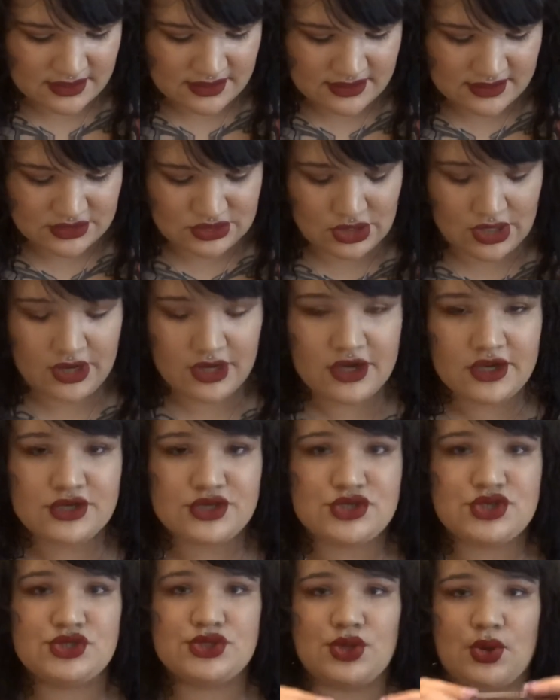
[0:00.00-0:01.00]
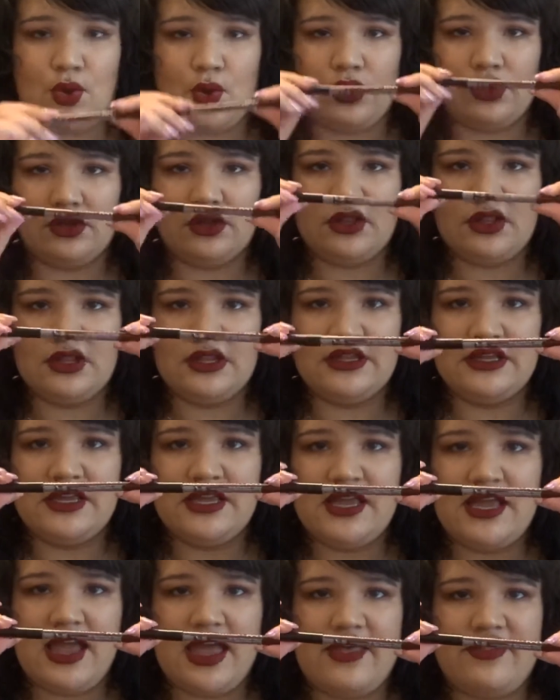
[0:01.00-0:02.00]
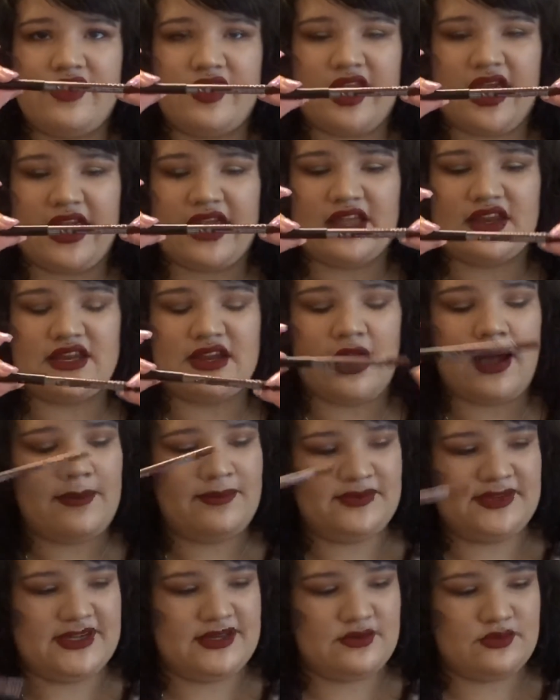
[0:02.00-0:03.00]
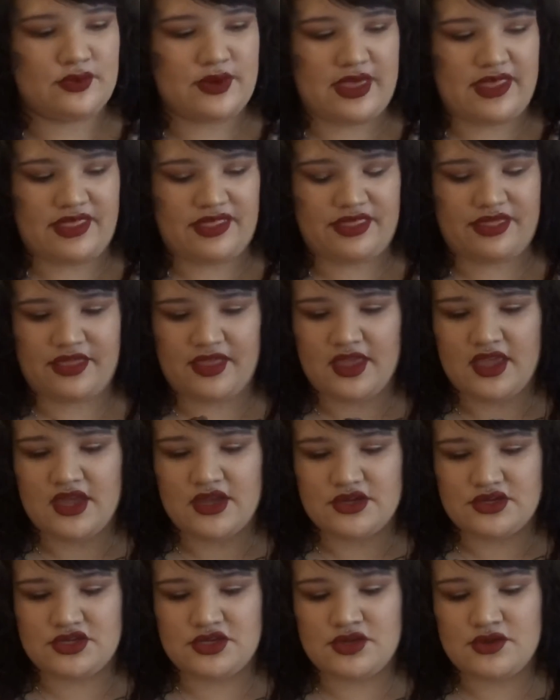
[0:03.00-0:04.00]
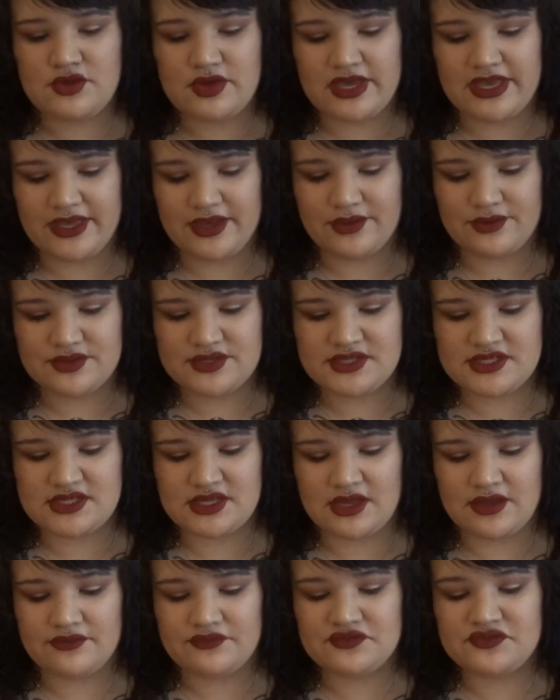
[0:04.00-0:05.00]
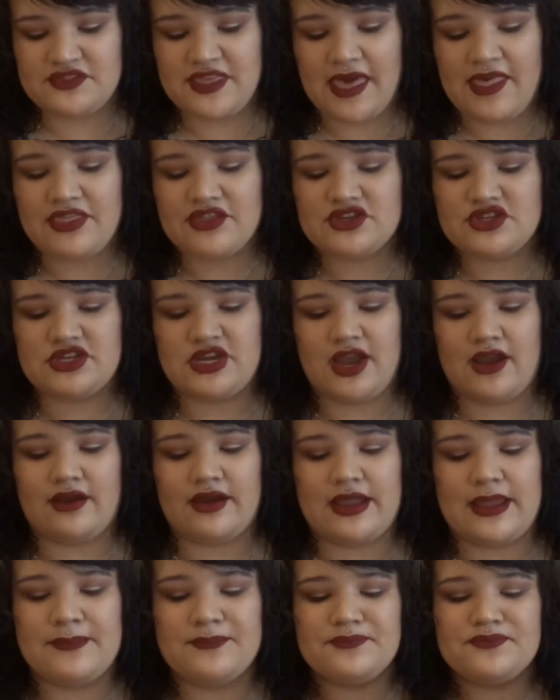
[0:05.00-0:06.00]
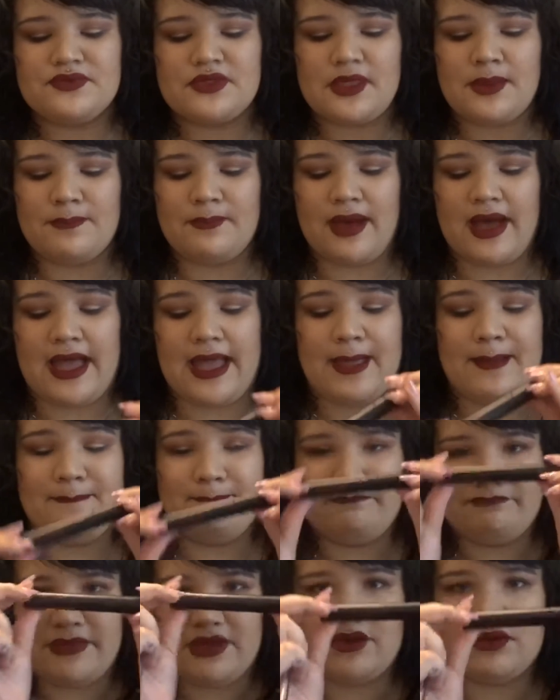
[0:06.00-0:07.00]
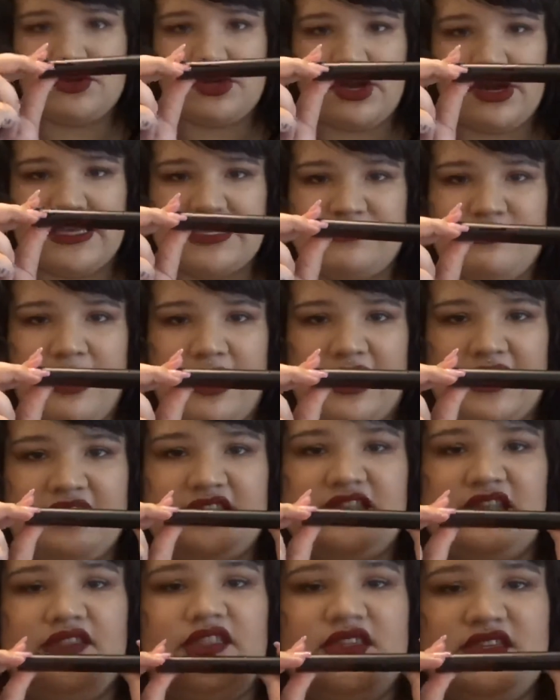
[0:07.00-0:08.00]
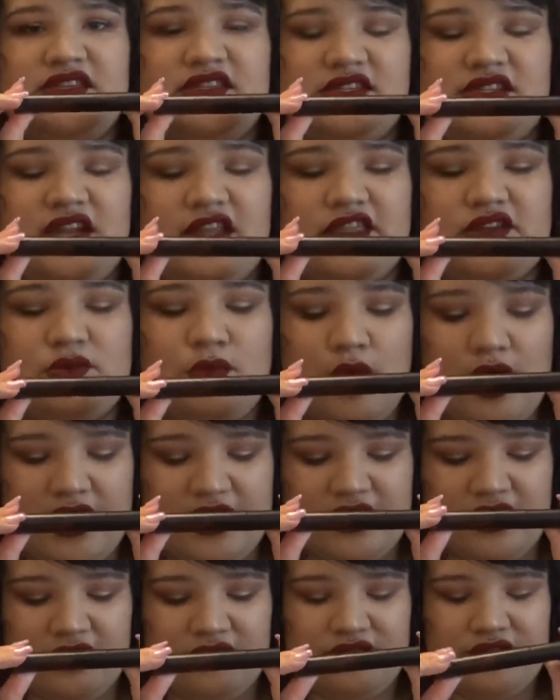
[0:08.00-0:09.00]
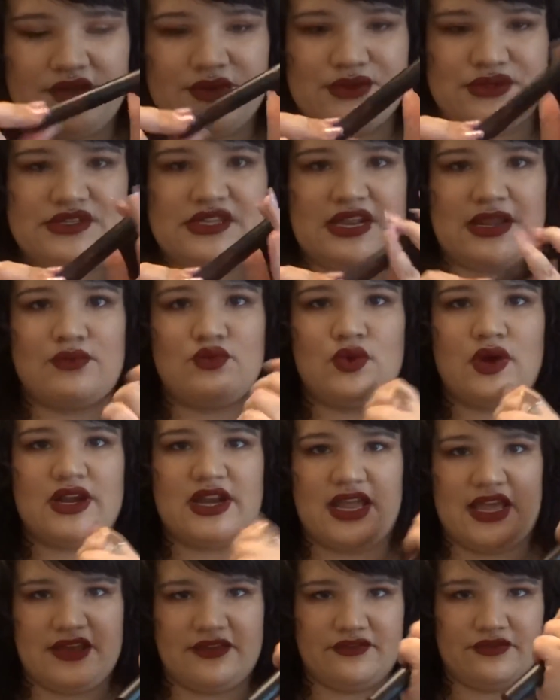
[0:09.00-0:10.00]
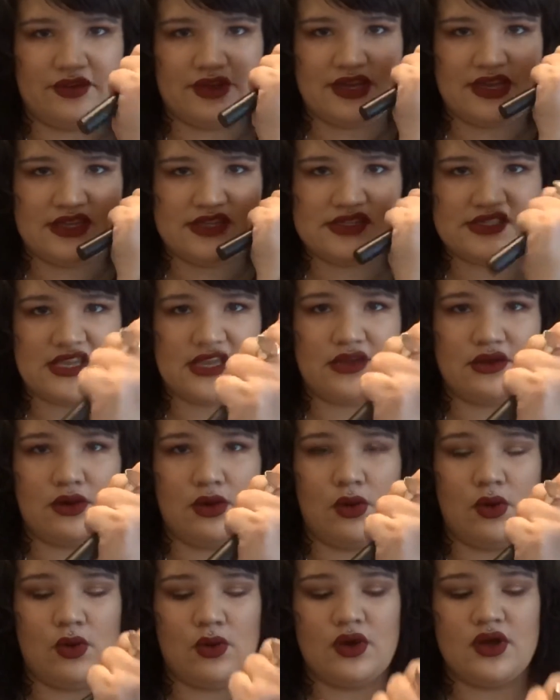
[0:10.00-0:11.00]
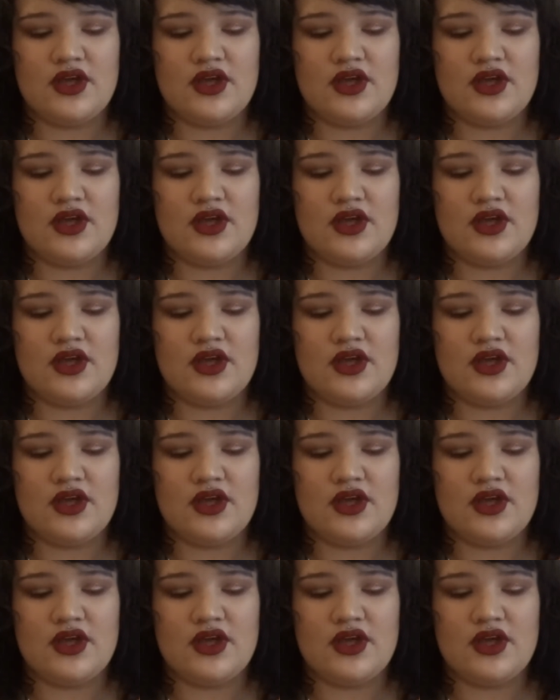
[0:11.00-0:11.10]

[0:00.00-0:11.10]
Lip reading: Dark Soul. And then I topped it with 2 coats of Death Cherry by Melt Cosmetics, and this is another one of those that I want every single